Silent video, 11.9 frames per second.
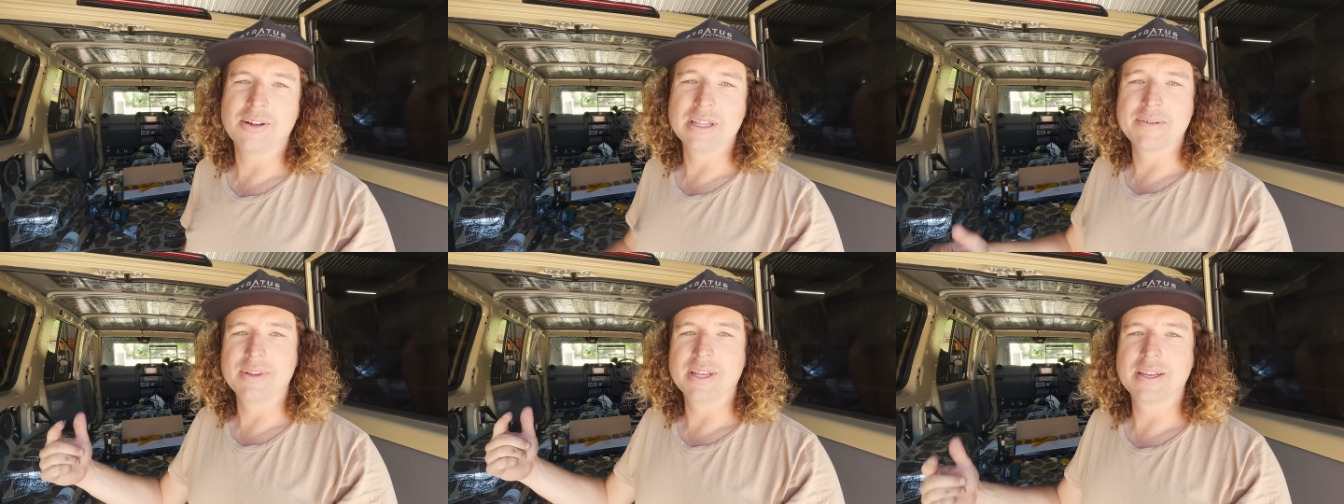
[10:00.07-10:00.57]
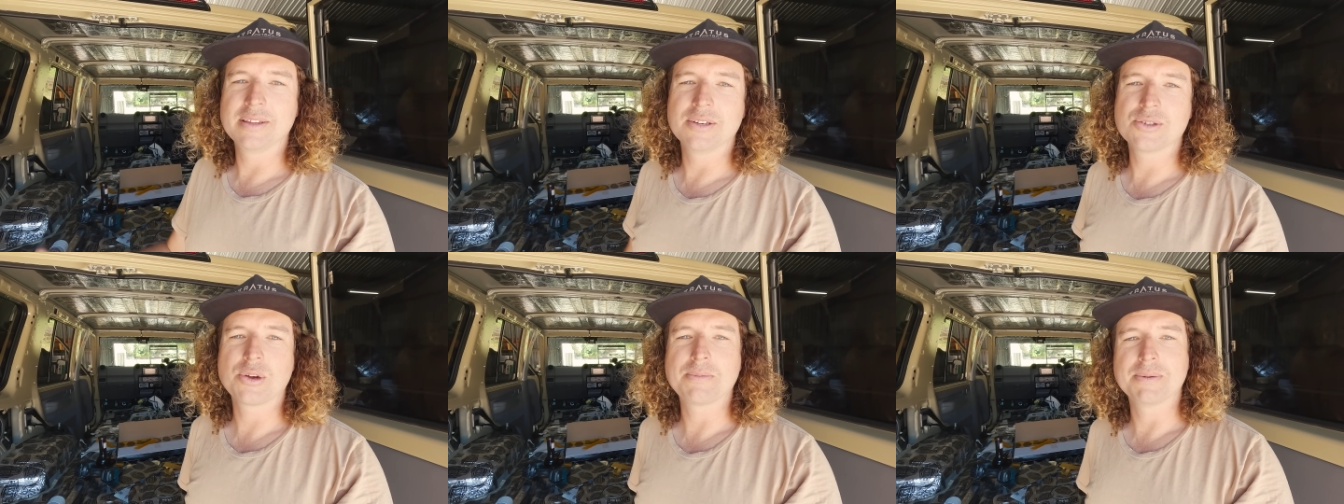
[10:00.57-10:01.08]
I'll leave a link in the
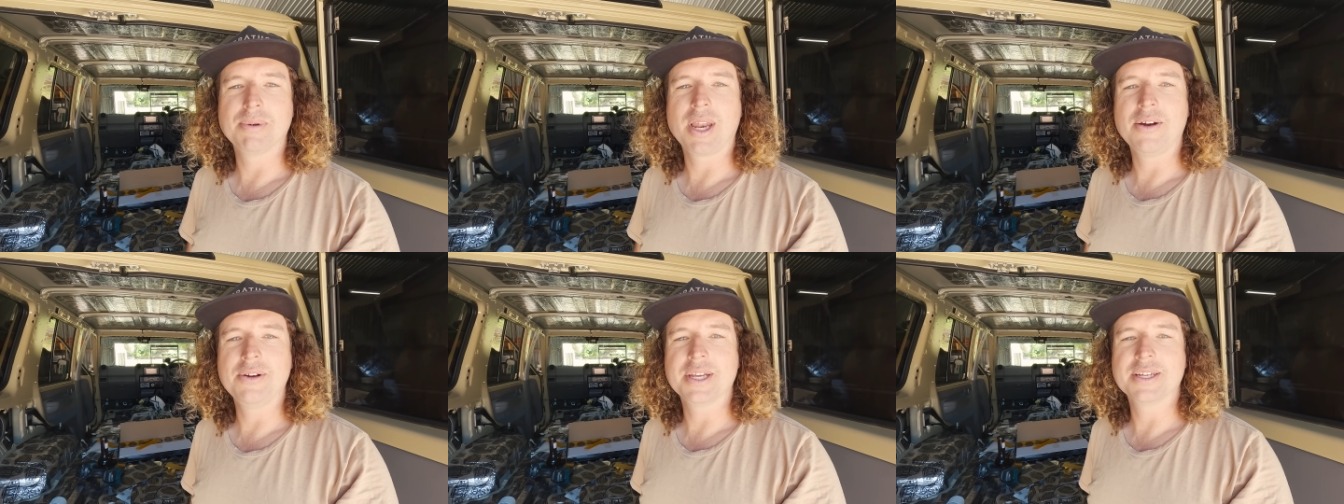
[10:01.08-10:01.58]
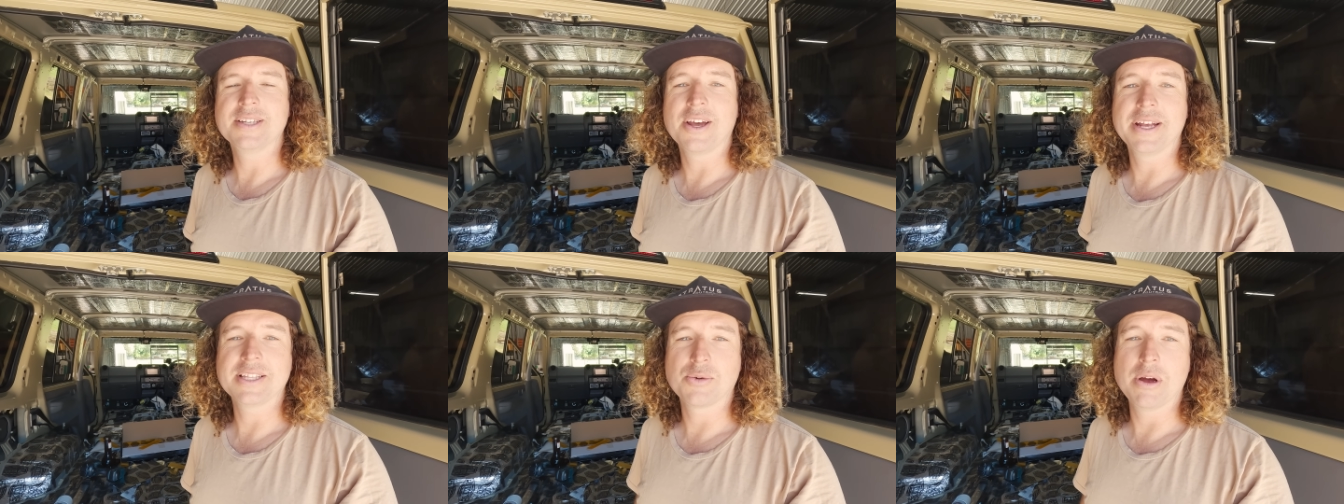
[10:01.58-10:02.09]
description below and you can
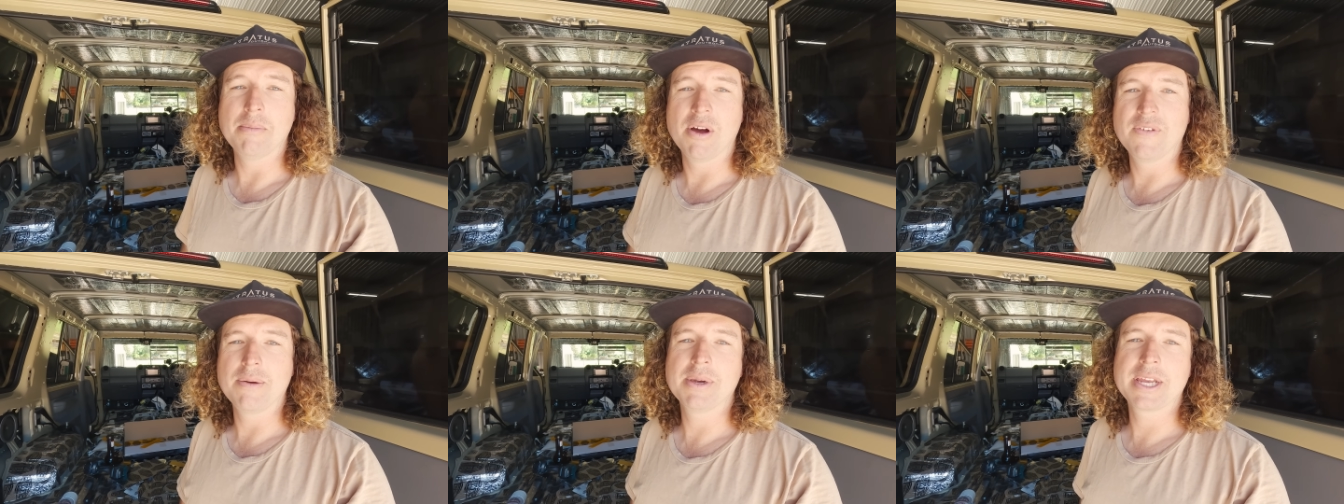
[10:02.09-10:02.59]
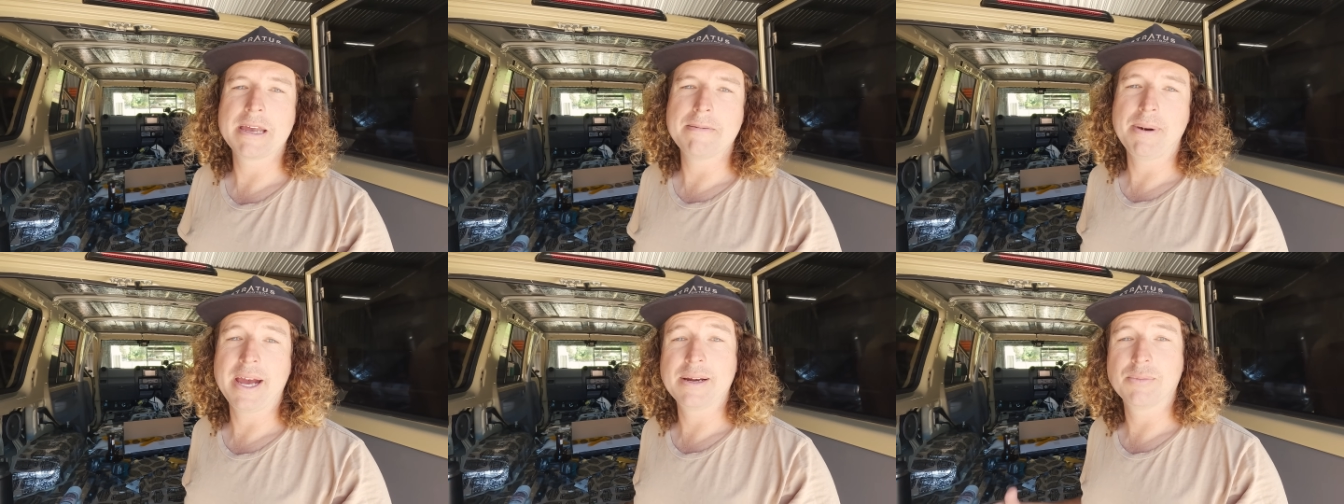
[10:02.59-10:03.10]
donate to our Movember
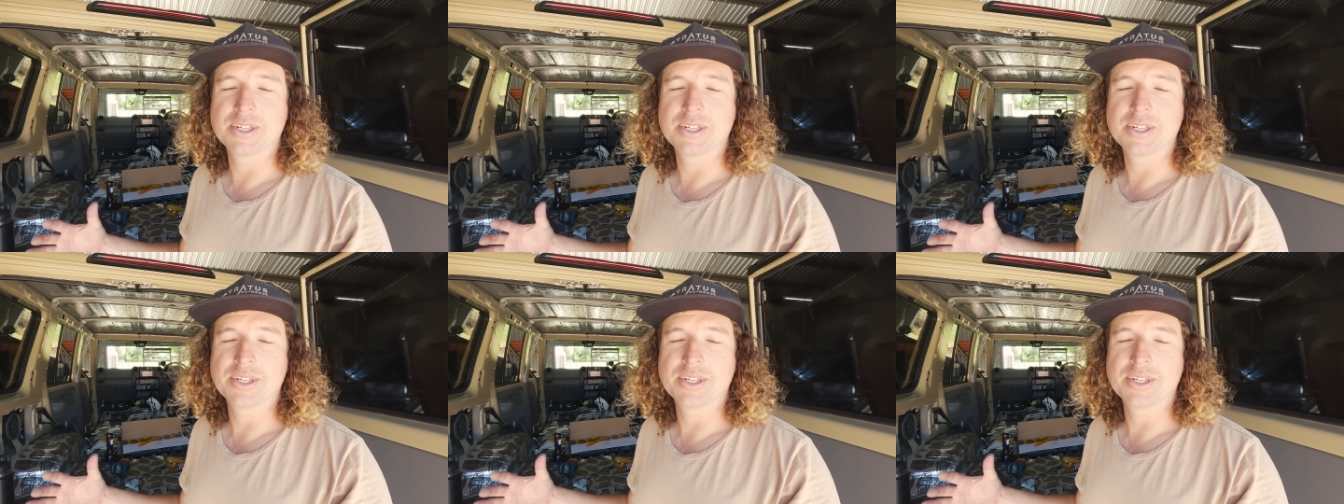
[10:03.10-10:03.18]
campaign.